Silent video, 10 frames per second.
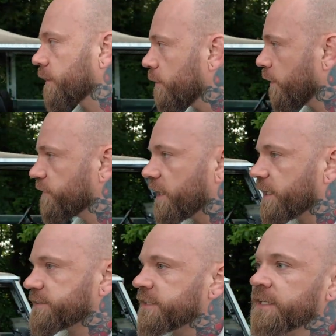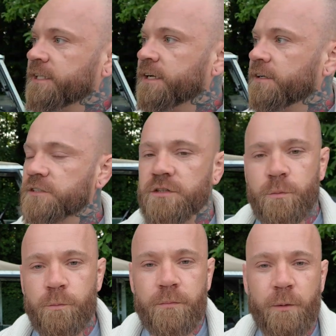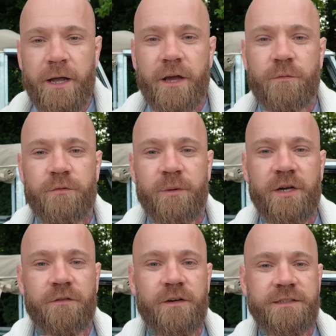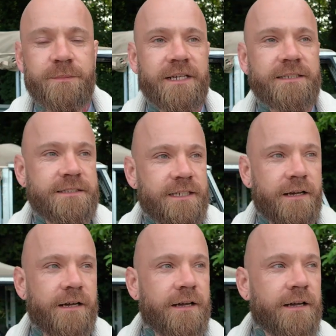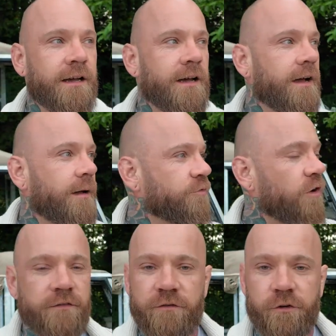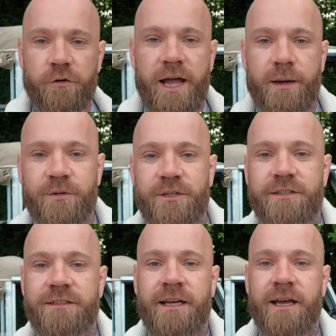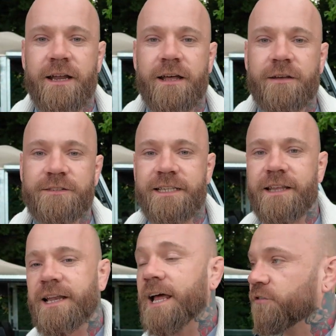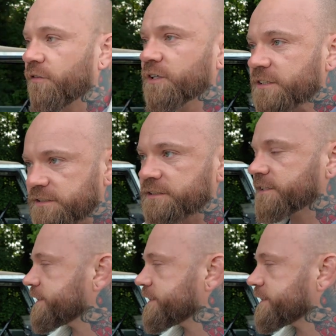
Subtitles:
what I've done is I was on my way home from a girlfriend's place. I'm driving through Hambledon and I was in their Land Rover because it's a nice